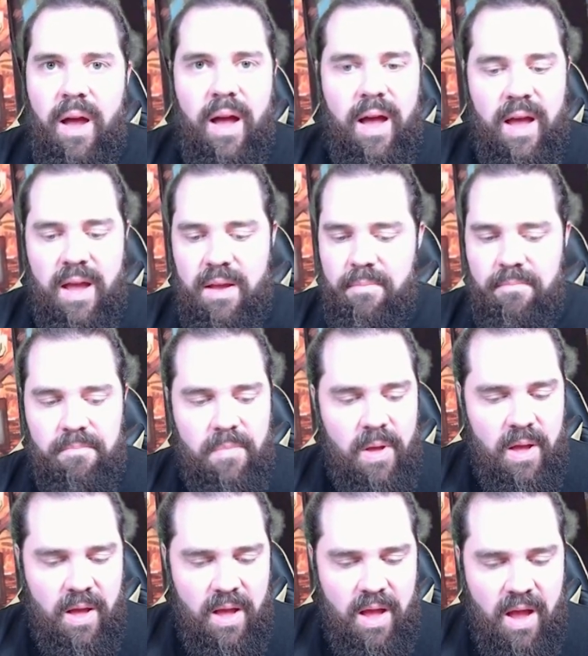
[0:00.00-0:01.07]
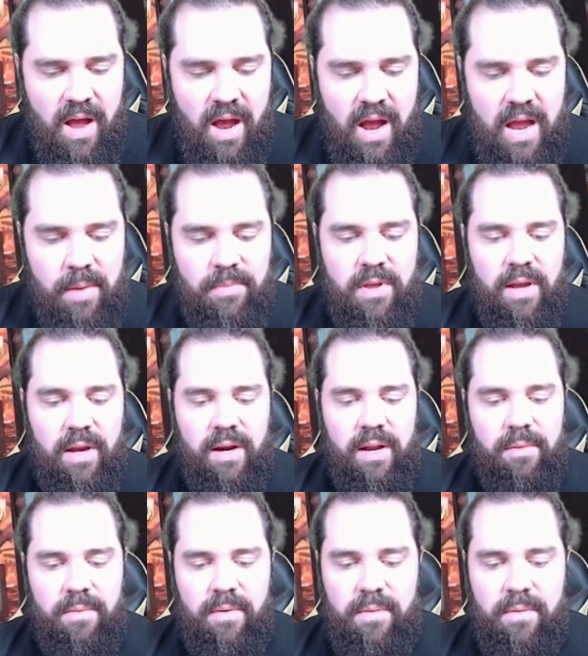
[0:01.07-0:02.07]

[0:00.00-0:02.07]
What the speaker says: I am digging it.